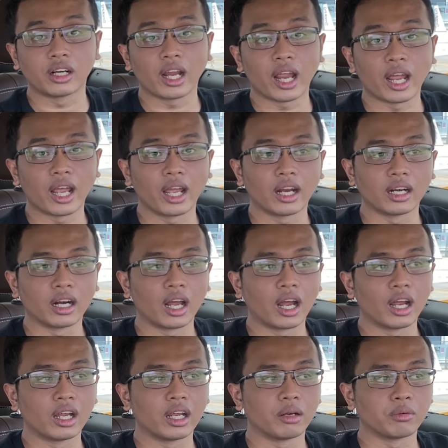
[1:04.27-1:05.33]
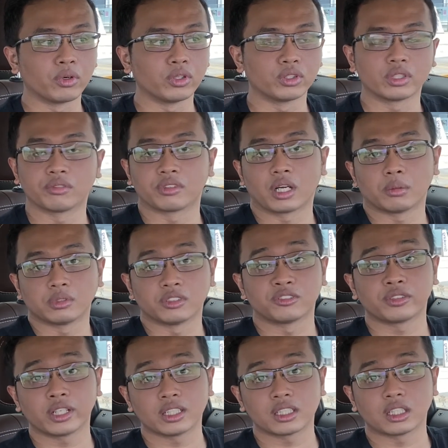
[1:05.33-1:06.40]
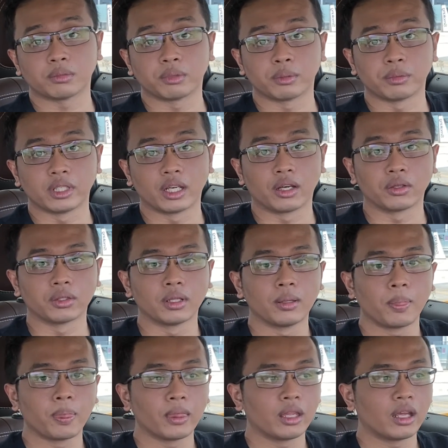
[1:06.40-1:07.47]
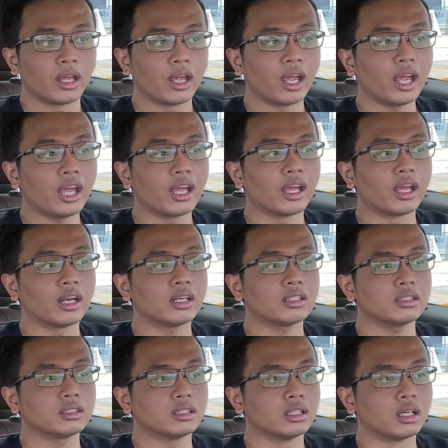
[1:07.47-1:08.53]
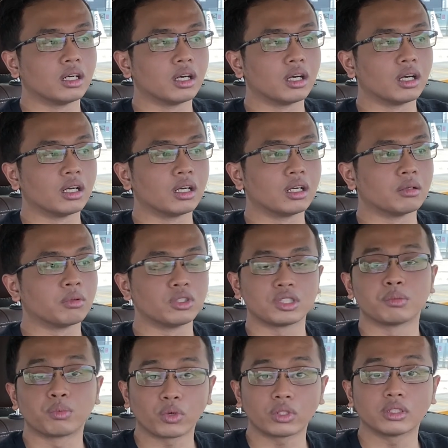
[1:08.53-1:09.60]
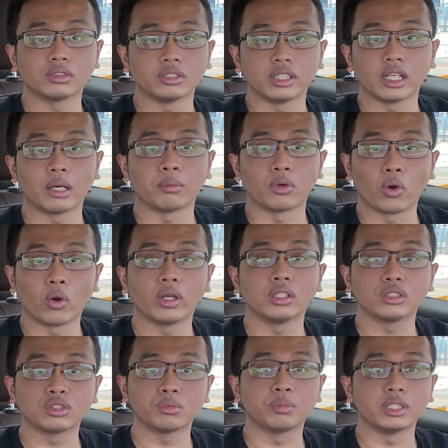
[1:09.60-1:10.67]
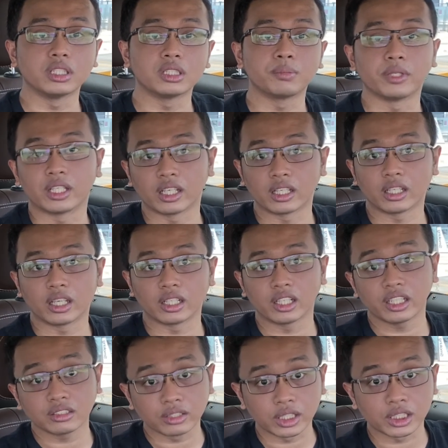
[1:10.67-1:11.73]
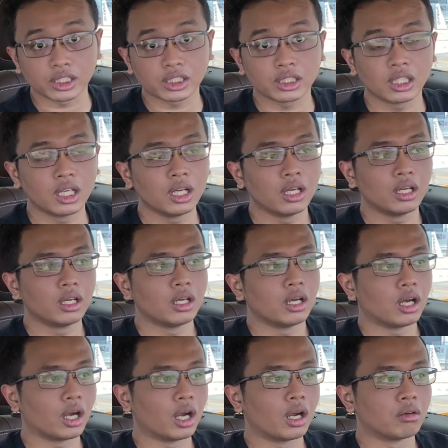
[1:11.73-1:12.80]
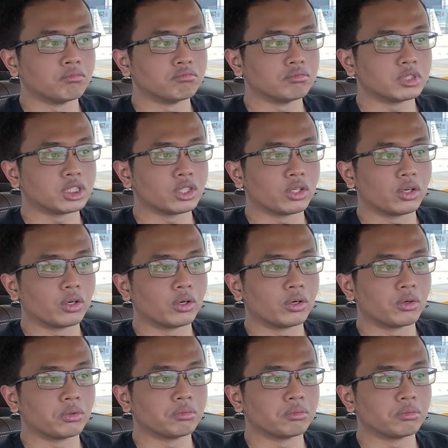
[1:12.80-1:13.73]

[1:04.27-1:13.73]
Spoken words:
and I am going to have a couple of friends helping me out. And most importantly, I'm going to be speaking in English, because